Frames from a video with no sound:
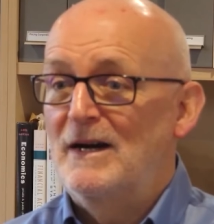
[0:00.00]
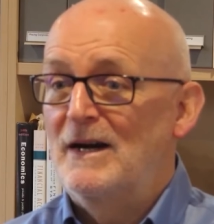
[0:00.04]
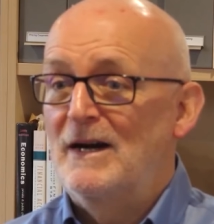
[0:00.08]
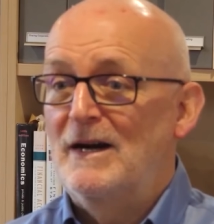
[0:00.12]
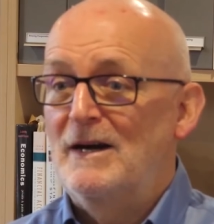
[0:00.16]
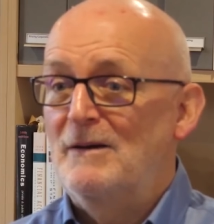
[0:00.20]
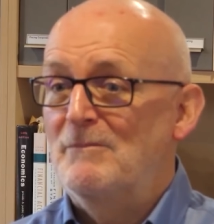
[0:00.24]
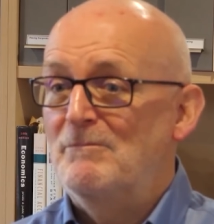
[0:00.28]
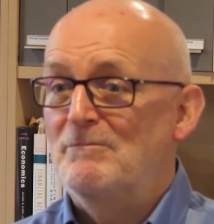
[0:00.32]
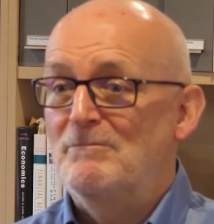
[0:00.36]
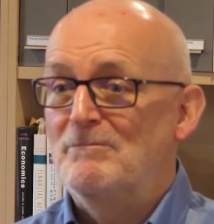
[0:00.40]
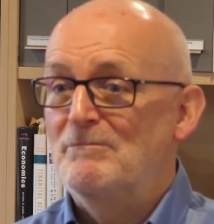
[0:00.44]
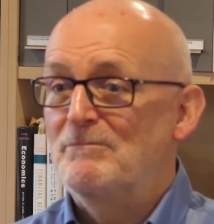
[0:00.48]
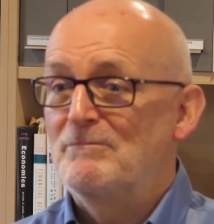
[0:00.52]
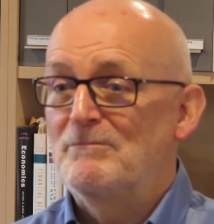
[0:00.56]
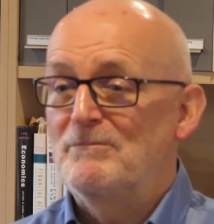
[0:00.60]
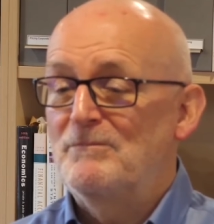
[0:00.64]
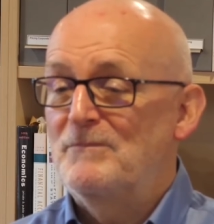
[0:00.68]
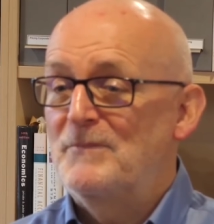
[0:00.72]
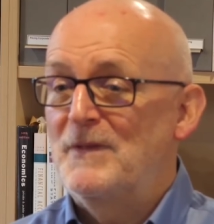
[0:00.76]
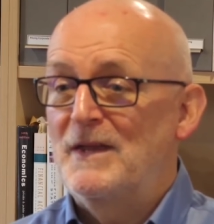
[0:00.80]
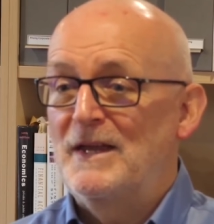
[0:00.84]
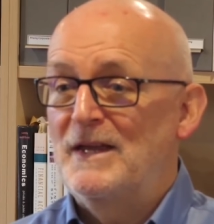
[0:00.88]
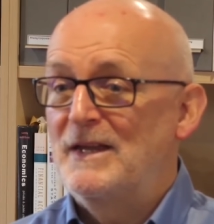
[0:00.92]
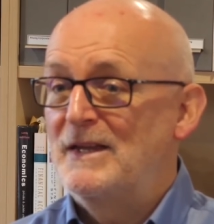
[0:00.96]

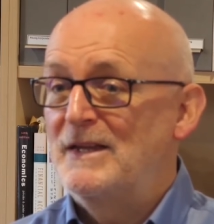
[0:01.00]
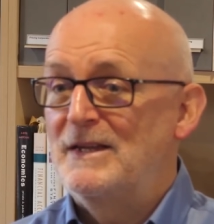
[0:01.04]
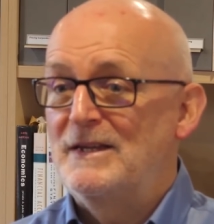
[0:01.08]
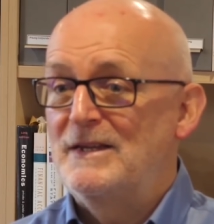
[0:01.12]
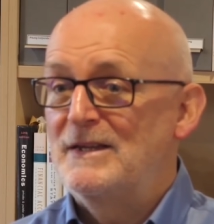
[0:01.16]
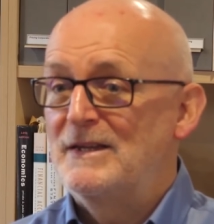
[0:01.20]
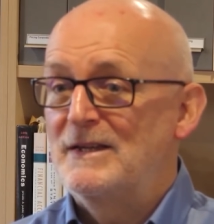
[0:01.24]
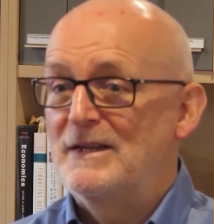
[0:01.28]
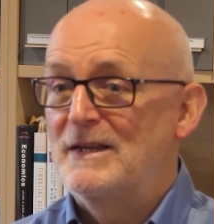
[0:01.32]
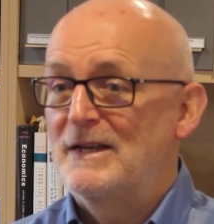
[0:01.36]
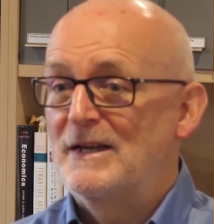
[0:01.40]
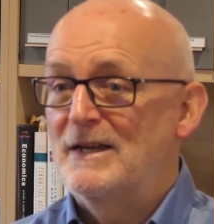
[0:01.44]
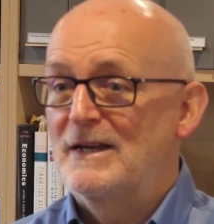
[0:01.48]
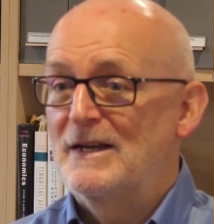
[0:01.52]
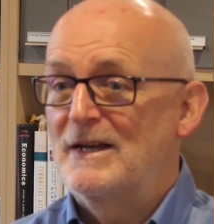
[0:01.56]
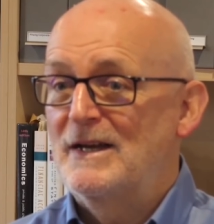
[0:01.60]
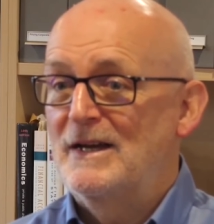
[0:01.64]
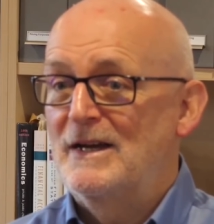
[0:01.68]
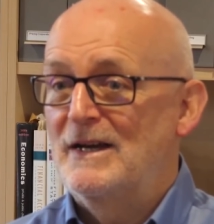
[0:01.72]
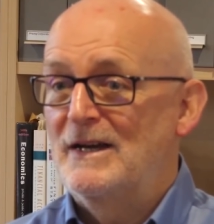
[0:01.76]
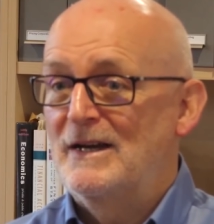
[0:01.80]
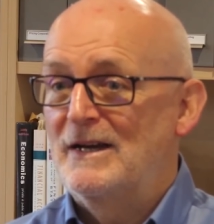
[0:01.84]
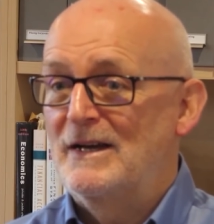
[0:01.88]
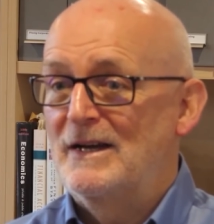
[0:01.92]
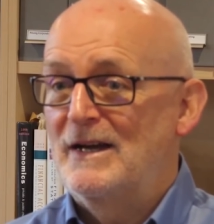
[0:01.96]
the
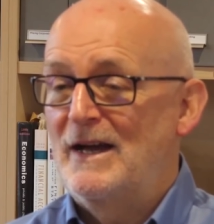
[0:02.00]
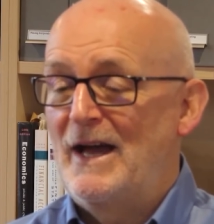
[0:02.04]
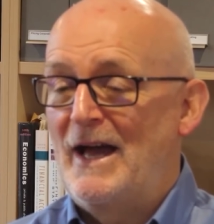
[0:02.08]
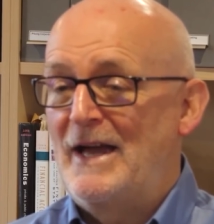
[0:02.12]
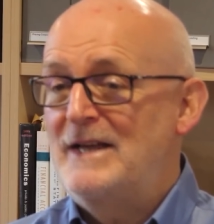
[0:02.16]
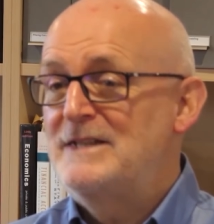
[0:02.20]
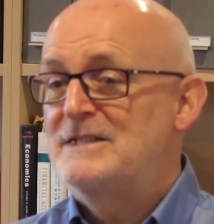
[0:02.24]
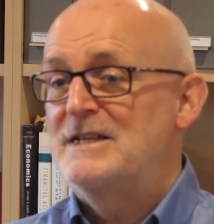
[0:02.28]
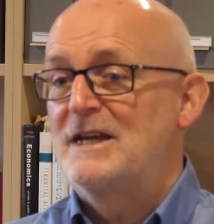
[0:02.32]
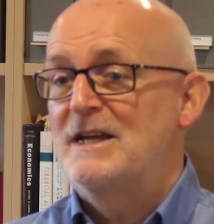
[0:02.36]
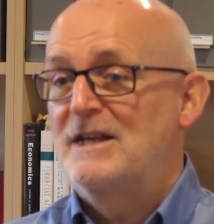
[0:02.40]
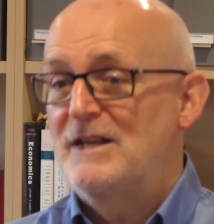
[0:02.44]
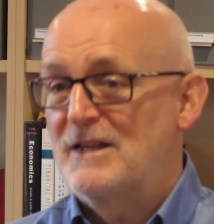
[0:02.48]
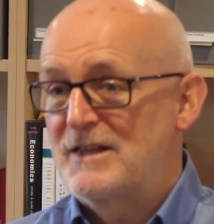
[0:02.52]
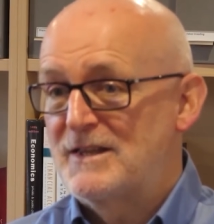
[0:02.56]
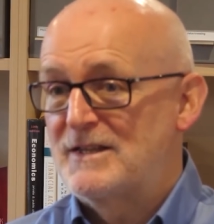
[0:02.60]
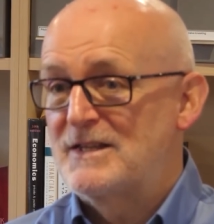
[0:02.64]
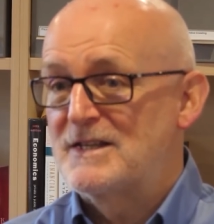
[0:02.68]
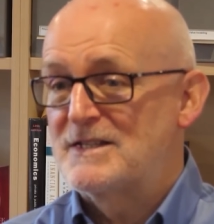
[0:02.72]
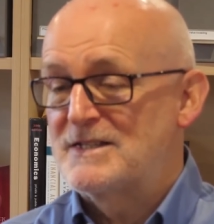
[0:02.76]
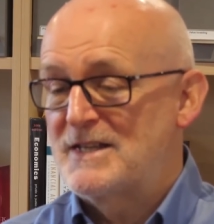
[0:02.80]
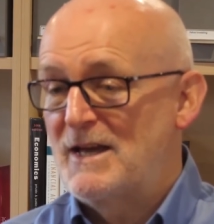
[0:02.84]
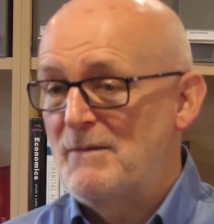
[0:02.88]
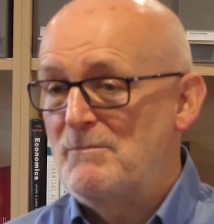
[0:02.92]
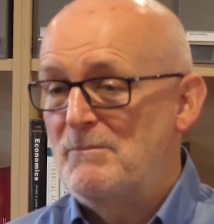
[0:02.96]
18th
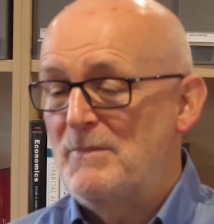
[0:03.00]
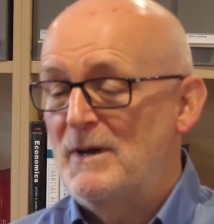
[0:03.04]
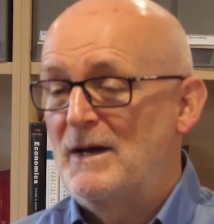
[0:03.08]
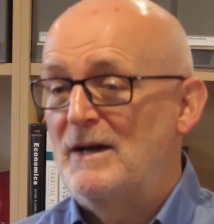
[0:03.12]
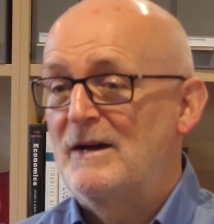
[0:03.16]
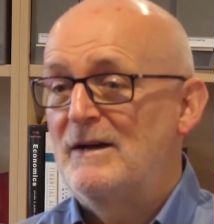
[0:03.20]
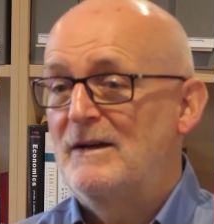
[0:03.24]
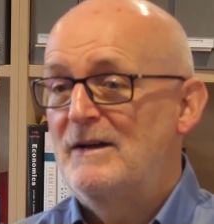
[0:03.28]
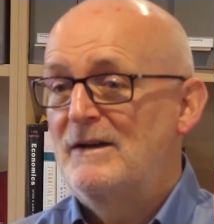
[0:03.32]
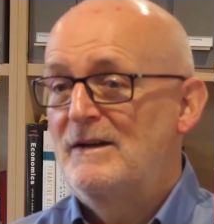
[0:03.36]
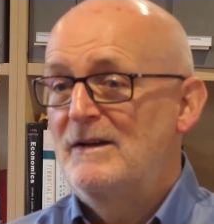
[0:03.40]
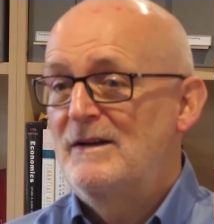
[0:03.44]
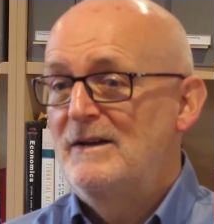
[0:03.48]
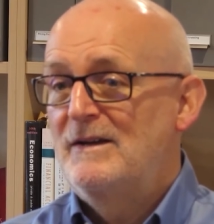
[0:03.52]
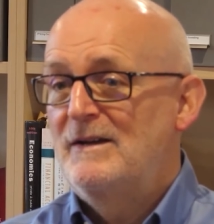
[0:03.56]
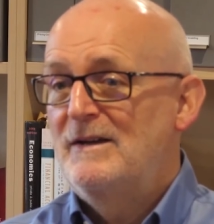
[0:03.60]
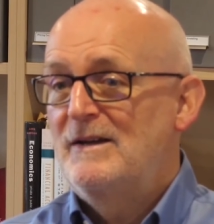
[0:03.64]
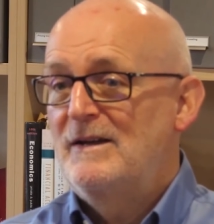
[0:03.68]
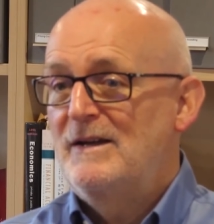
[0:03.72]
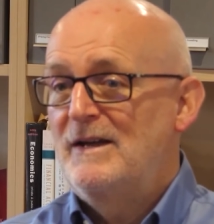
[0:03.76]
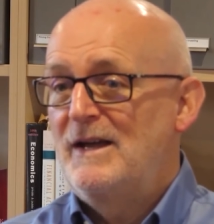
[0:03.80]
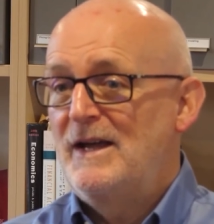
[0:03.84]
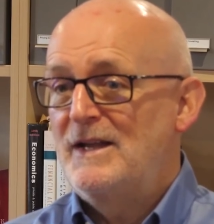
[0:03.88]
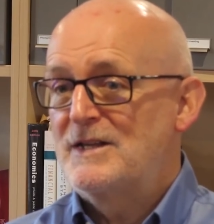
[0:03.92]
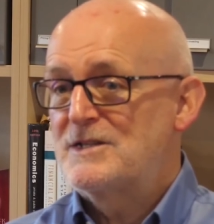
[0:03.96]
December,
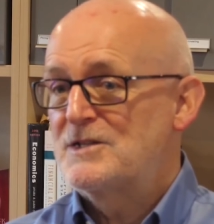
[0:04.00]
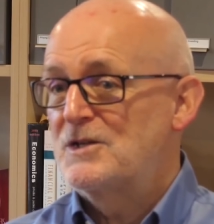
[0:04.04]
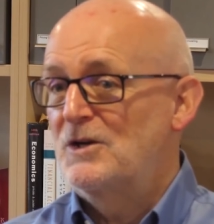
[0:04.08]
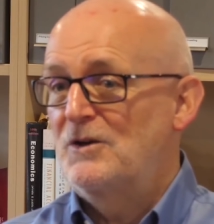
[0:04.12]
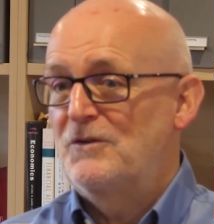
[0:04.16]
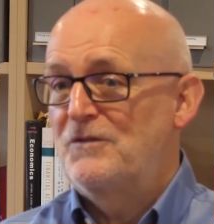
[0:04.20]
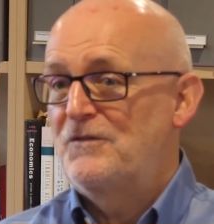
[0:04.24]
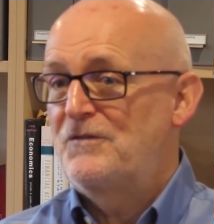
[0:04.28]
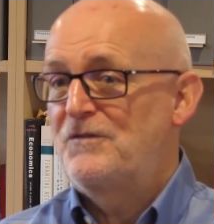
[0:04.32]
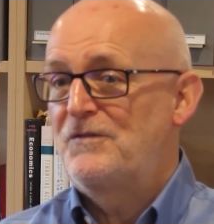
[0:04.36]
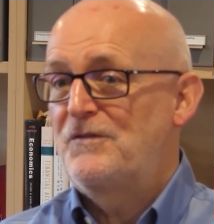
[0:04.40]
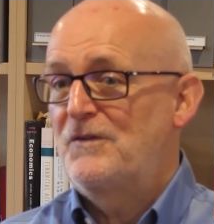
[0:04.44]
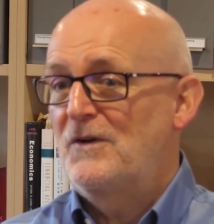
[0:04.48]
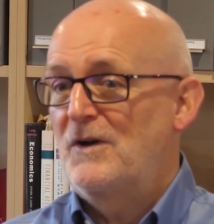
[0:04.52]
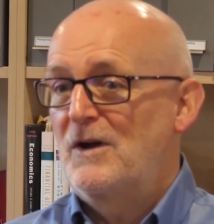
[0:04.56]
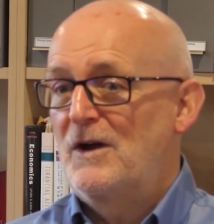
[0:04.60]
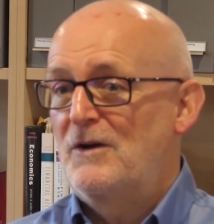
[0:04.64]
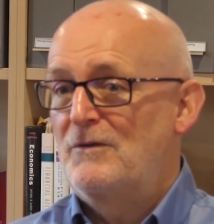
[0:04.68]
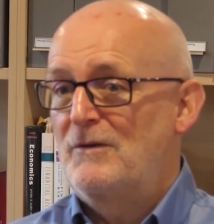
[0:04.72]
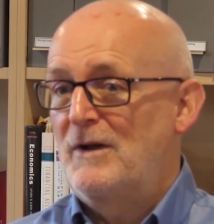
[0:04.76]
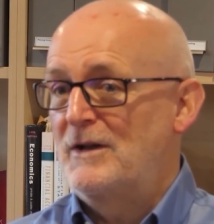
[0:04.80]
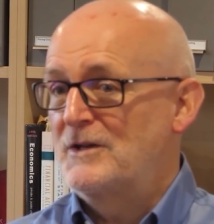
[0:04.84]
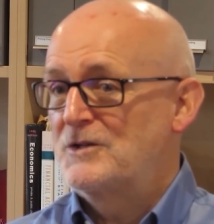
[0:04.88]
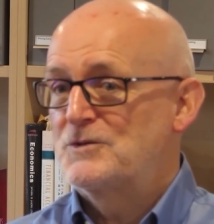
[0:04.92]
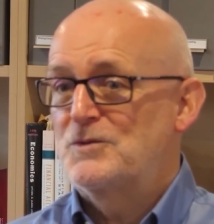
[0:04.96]
it's off
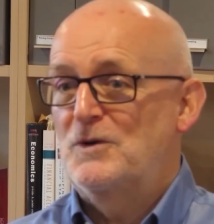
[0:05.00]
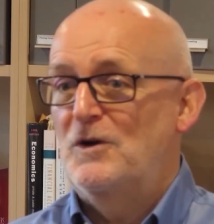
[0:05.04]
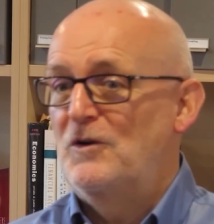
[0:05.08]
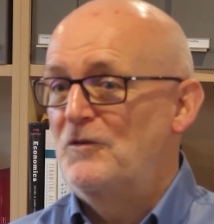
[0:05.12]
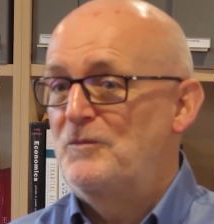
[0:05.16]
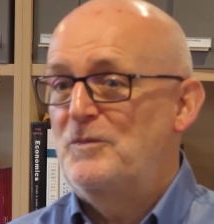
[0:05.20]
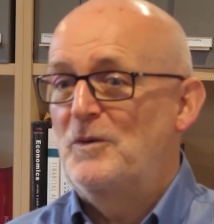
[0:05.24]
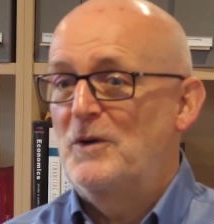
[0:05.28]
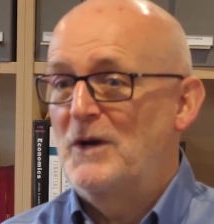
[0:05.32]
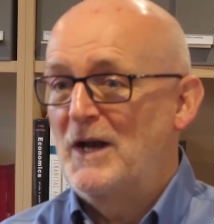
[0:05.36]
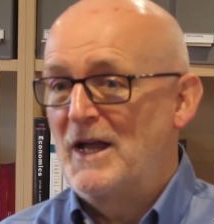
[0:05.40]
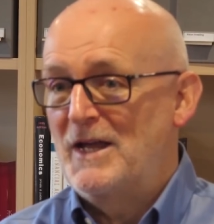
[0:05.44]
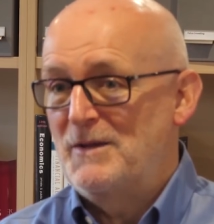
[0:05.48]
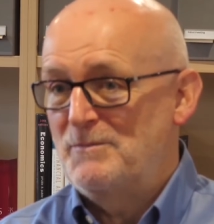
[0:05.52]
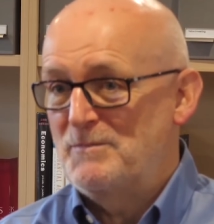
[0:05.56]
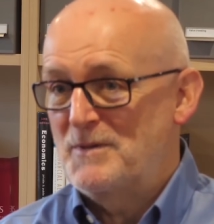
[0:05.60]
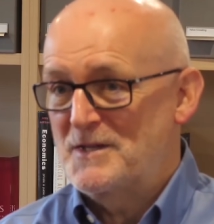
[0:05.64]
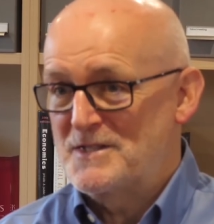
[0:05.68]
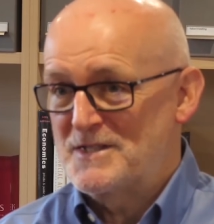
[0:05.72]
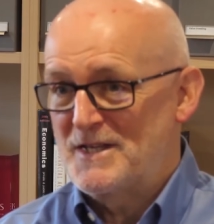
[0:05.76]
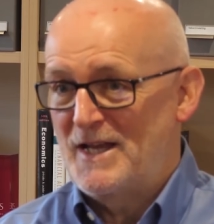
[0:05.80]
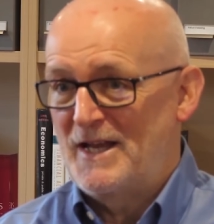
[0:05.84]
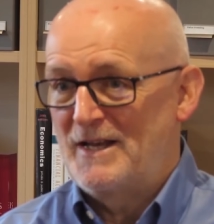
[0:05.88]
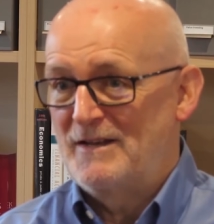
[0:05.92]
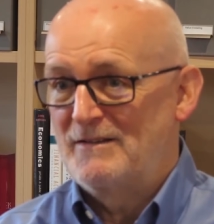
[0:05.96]
around
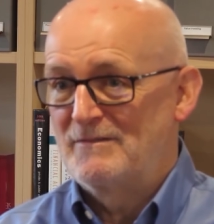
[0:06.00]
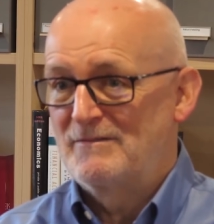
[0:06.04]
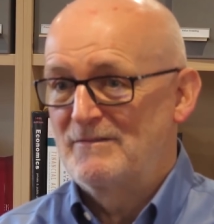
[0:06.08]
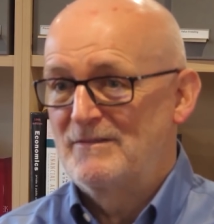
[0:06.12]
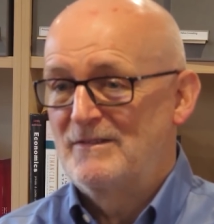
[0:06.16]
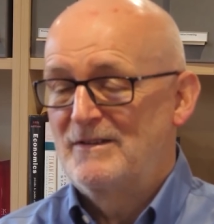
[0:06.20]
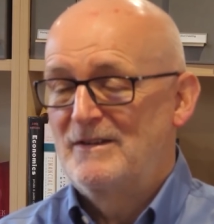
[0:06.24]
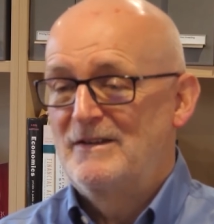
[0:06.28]
12.8%.